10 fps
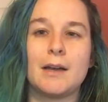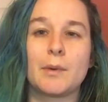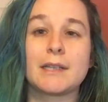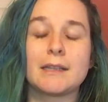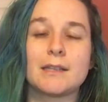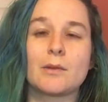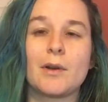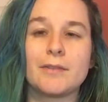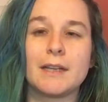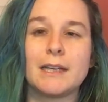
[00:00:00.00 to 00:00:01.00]
worked at this
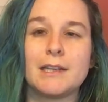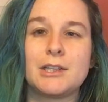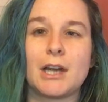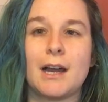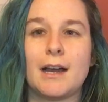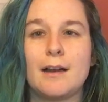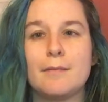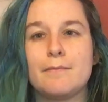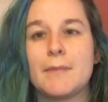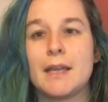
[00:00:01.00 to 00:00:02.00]
orphanage
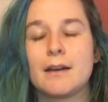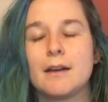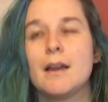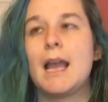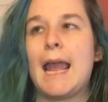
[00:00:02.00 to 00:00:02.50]
there,